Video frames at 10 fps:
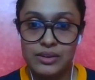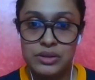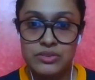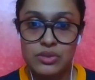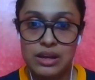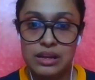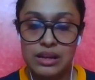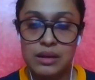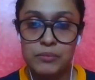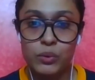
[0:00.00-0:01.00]
Okay, so
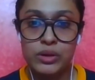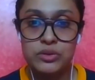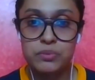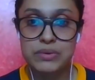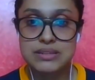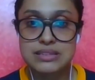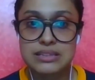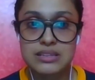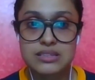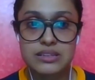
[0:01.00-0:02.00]
I'm going to
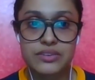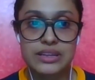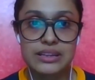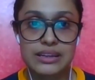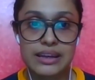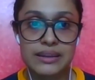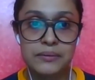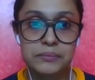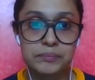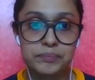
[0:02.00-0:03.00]
present the screen
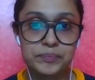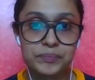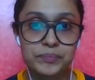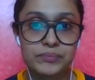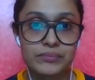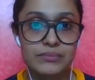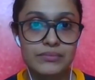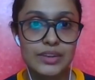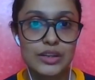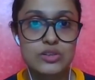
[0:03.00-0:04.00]
again.
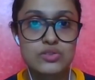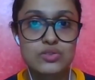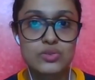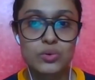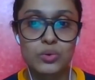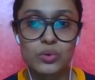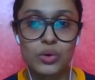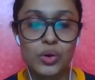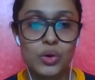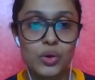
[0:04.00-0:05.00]
So
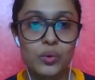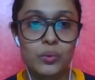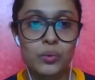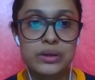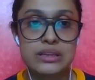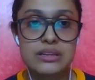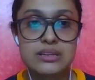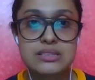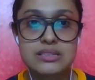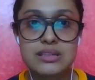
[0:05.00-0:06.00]
we'll
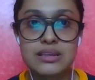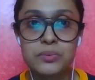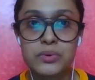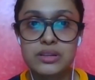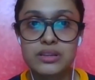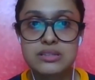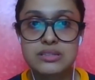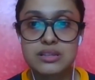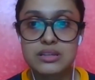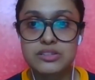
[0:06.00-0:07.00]
see what
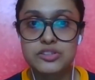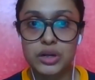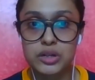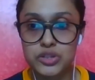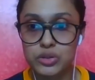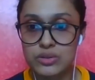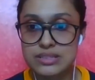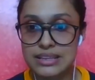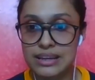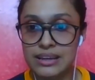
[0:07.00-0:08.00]
this structure
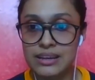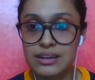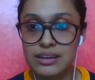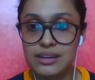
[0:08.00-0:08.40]
looks like.